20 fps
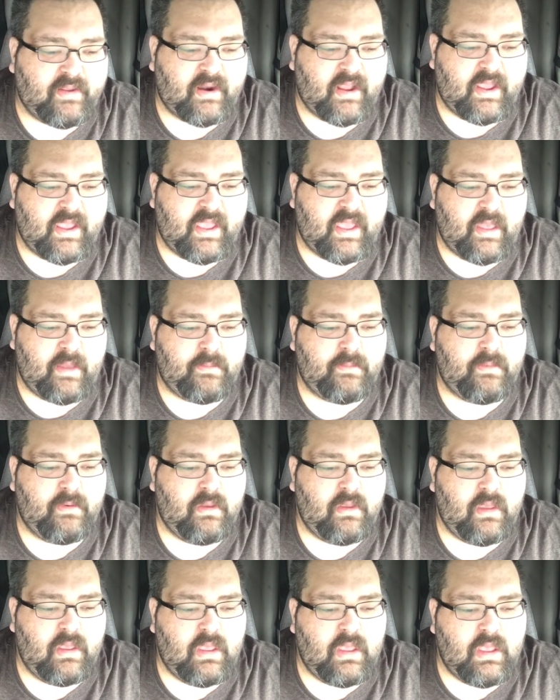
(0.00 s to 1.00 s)
that I am,
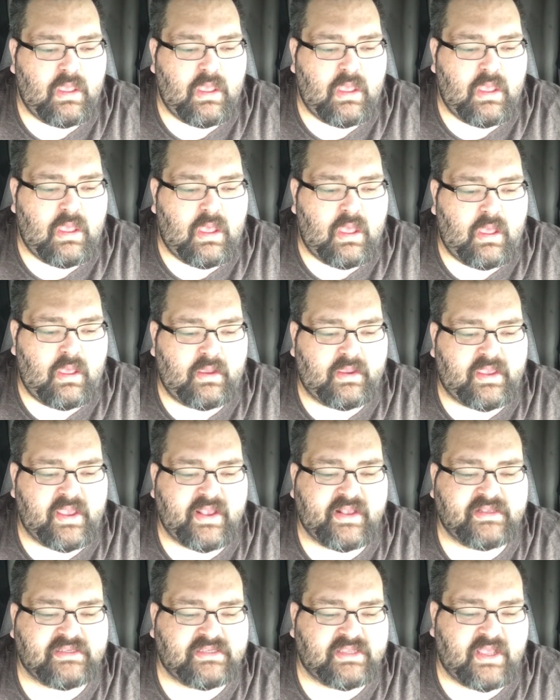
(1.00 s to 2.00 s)
a
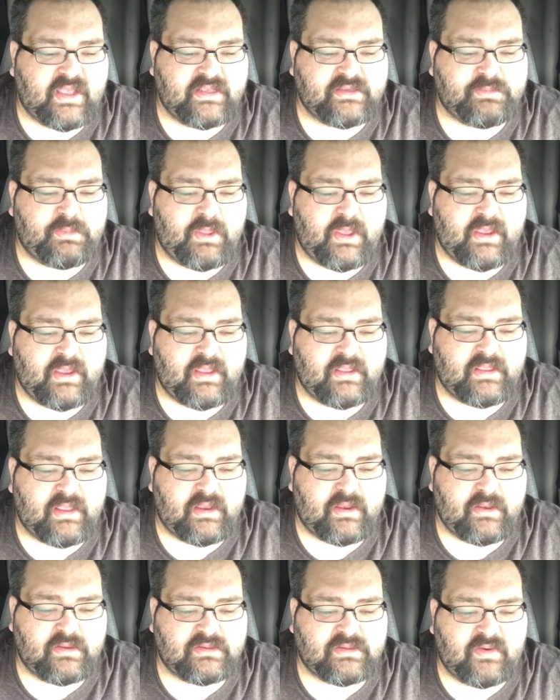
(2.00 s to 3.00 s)
king size blanket
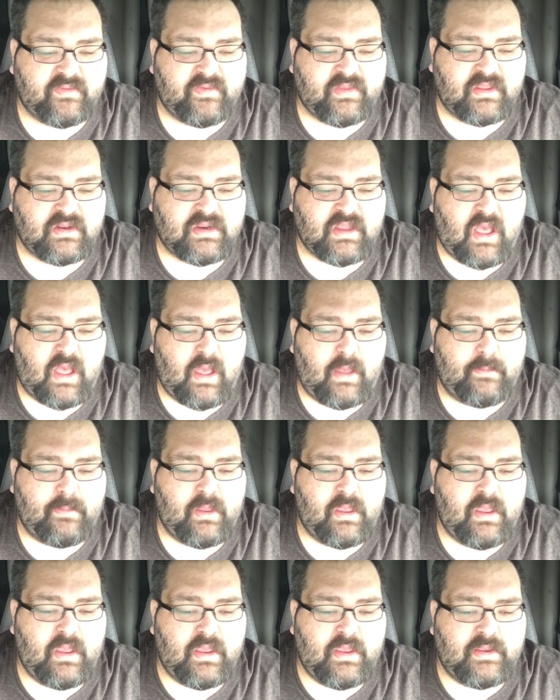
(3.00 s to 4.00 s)
that goes over the top.
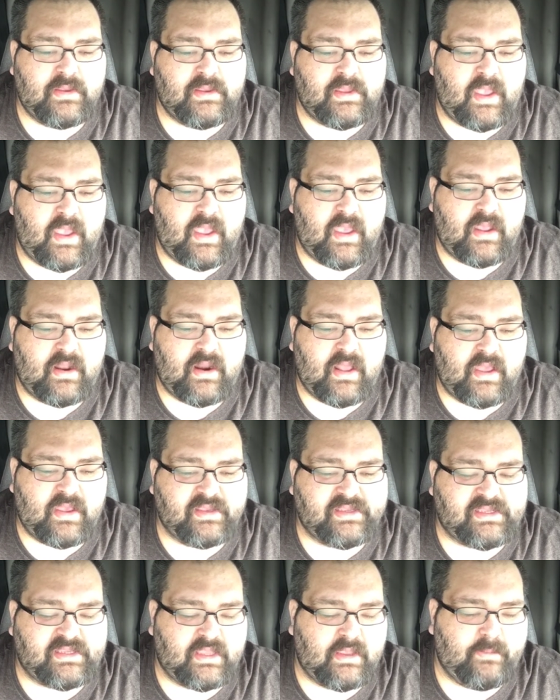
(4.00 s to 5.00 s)
And I
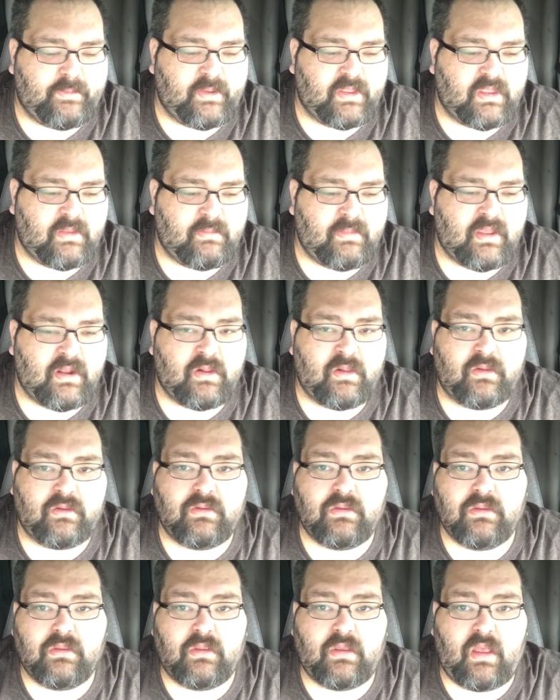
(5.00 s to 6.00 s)
sleep in the middle.
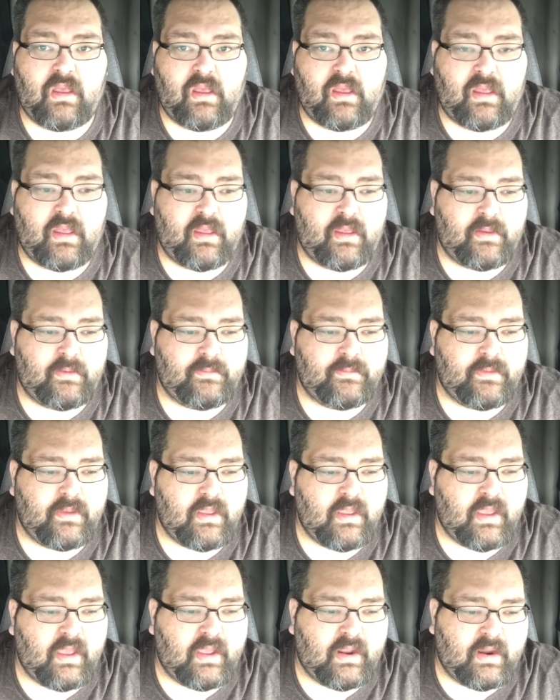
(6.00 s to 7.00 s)

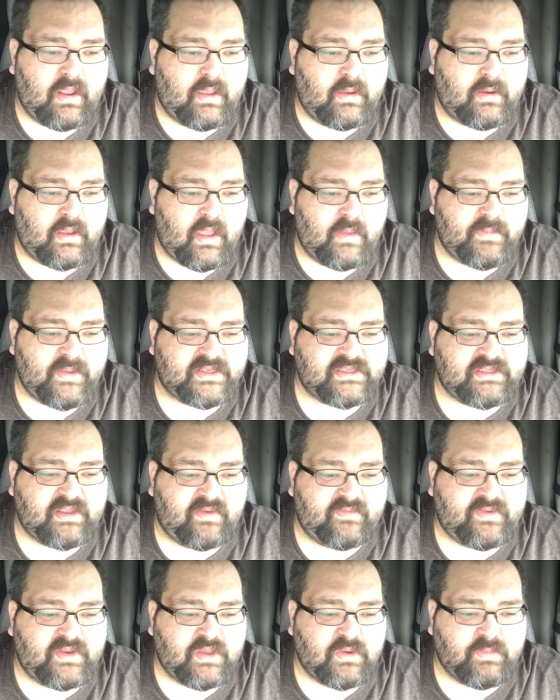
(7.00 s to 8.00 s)
And I got
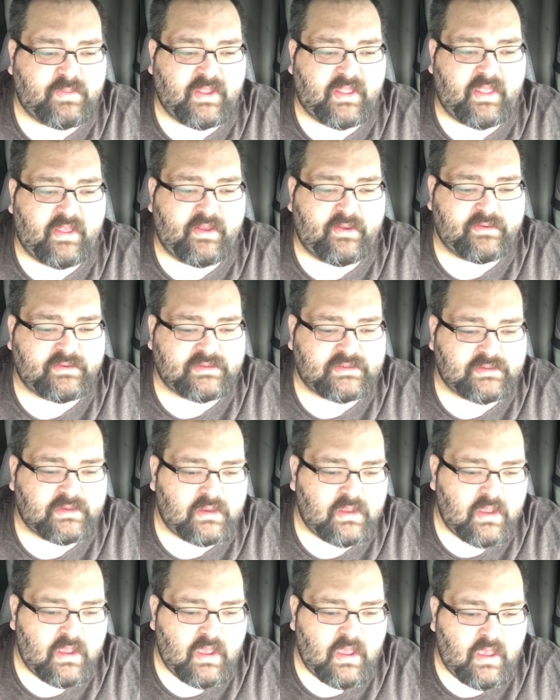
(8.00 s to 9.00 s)
myself 2 pillows.
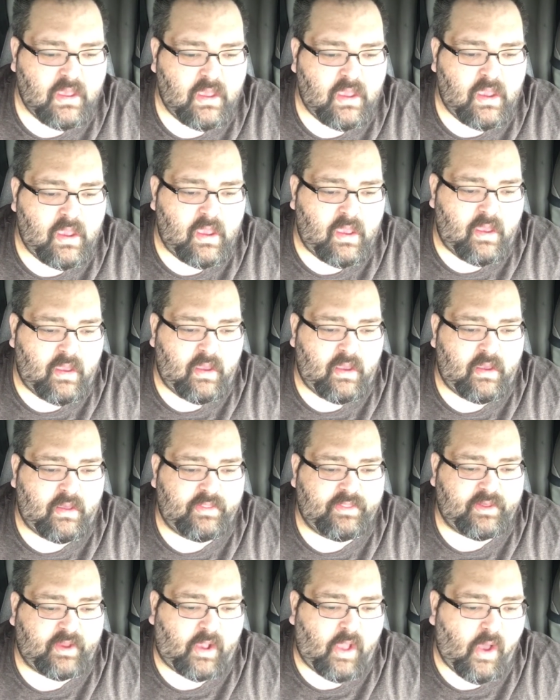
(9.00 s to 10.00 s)

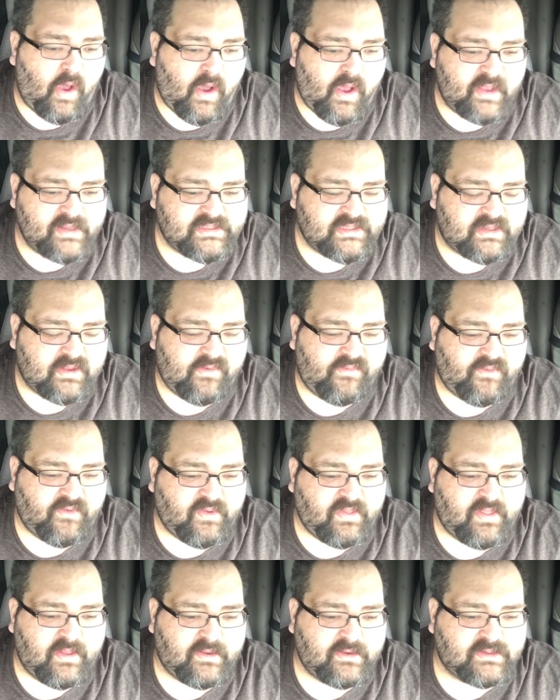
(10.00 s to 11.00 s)
The cost
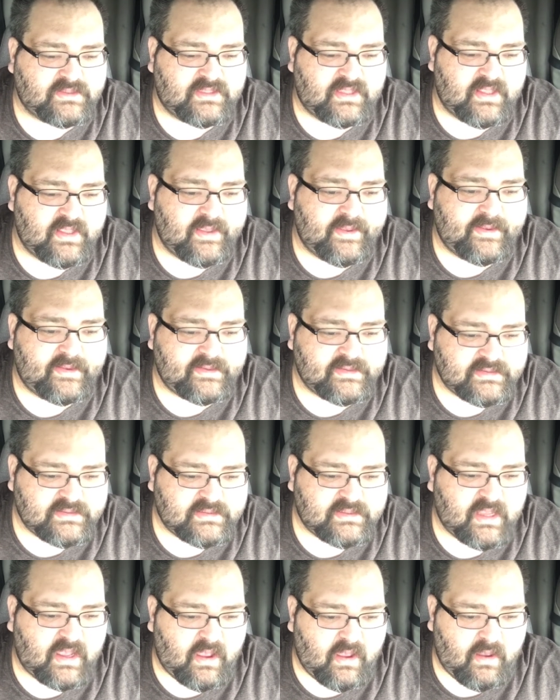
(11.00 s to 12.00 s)
for those
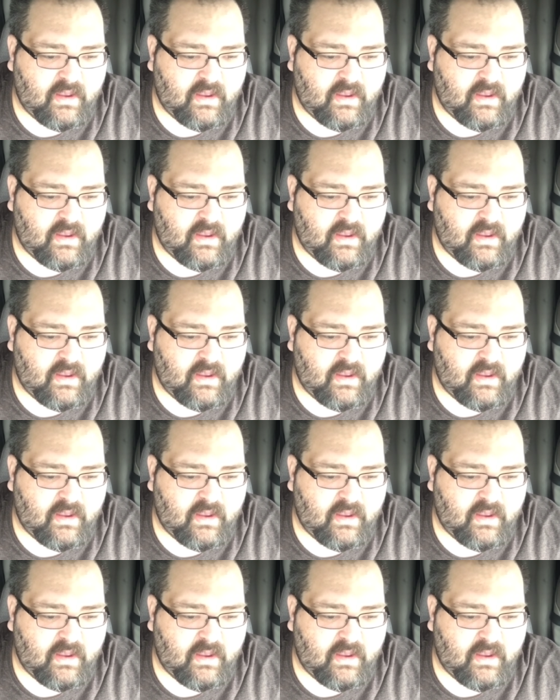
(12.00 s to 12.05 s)
things,